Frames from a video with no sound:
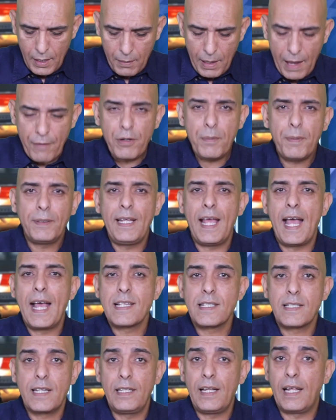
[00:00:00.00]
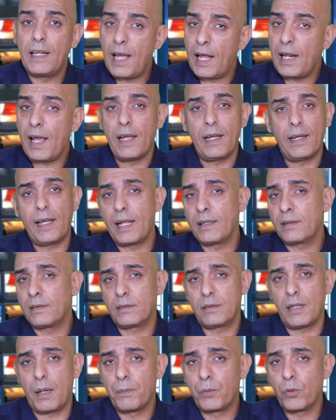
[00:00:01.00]
Everybody asking, and I got
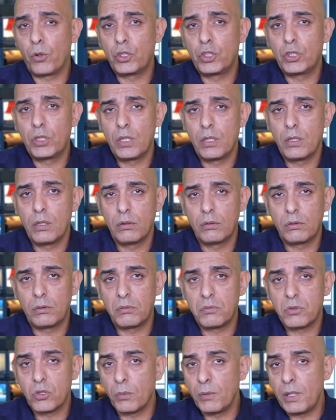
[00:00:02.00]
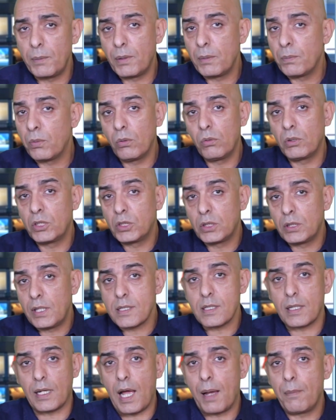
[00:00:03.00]
approached so many people, which,
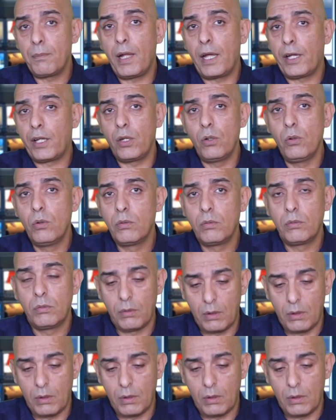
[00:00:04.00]
listen, I'm like you.